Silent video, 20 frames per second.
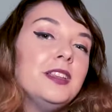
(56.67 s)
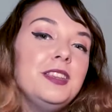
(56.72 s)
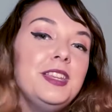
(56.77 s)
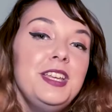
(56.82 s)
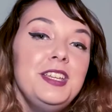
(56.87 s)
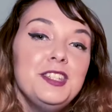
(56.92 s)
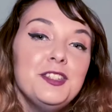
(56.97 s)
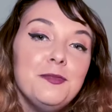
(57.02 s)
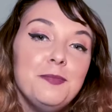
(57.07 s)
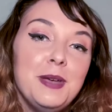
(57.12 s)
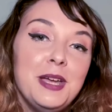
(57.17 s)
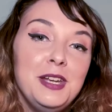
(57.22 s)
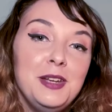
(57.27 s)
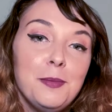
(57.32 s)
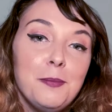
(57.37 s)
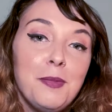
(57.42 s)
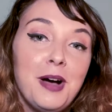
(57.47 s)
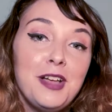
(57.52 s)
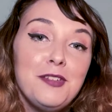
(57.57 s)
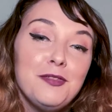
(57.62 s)
These have been
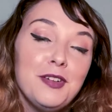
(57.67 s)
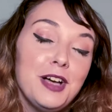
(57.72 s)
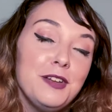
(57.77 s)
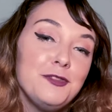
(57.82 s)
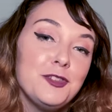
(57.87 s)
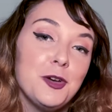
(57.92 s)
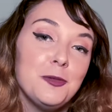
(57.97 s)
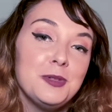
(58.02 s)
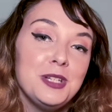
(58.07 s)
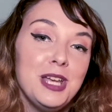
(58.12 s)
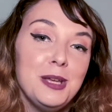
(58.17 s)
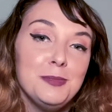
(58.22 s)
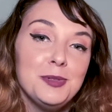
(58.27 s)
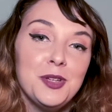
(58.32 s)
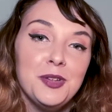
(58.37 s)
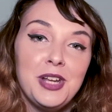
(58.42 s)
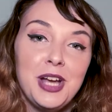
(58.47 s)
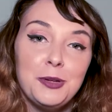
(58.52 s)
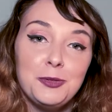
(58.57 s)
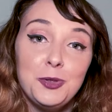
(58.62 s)
my 5 top tips
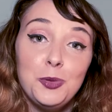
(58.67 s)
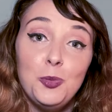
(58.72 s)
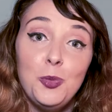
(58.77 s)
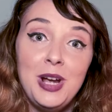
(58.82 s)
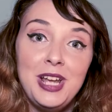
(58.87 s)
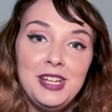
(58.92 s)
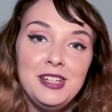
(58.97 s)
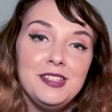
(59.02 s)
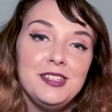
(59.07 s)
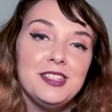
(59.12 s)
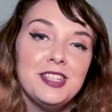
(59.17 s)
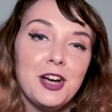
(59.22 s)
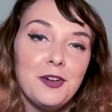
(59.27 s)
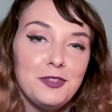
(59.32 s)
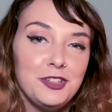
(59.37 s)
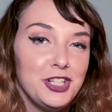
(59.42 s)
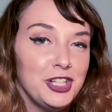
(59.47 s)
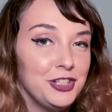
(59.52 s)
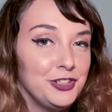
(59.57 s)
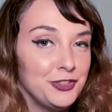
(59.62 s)
on how to win
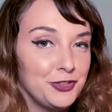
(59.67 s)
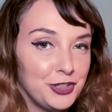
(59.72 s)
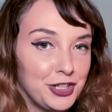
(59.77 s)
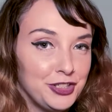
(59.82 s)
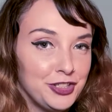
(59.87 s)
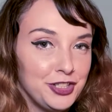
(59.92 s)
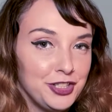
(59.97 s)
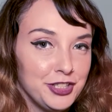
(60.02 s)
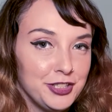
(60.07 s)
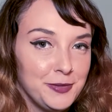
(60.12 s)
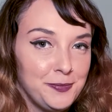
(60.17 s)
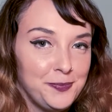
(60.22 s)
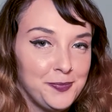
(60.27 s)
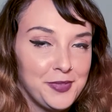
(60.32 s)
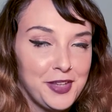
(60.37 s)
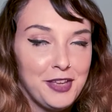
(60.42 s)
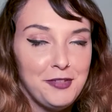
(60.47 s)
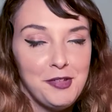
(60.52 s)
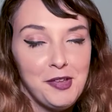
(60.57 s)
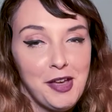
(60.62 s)
Salvage Hidden Treasures.
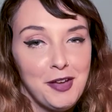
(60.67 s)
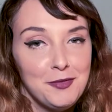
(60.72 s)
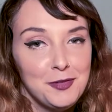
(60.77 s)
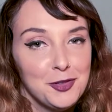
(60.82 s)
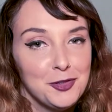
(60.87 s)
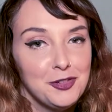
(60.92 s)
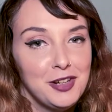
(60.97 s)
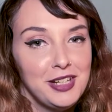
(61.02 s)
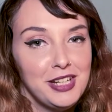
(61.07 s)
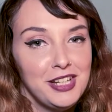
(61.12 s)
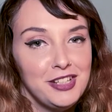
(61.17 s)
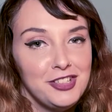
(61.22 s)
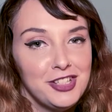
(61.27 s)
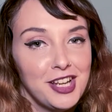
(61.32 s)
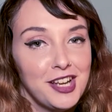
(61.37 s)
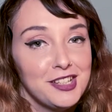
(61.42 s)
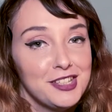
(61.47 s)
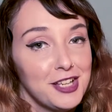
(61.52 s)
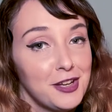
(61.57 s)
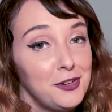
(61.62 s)
If you haven't already,
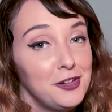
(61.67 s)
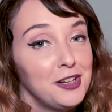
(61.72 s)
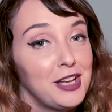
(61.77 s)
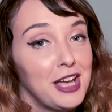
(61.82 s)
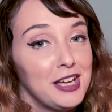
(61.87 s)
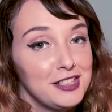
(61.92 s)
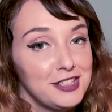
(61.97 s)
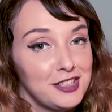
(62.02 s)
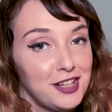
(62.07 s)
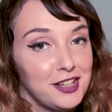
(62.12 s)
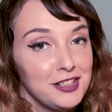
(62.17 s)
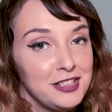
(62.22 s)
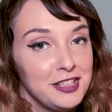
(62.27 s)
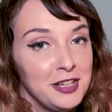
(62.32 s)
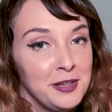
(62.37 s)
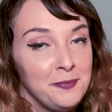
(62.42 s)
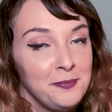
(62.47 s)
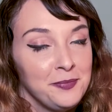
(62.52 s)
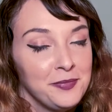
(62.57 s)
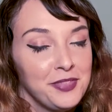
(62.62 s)
check us out on Kickstarter.
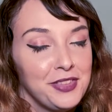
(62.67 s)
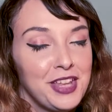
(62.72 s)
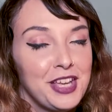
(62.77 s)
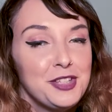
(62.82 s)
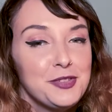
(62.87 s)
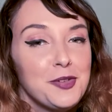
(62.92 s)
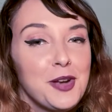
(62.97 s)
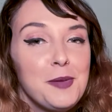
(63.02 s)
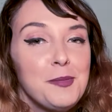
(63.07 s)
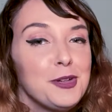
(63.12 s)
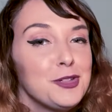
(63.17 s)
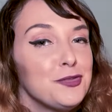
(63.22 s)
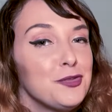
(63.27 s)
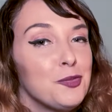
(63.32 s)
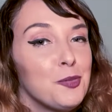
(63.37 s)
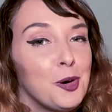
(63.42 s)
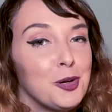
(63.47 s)
Thanks very much for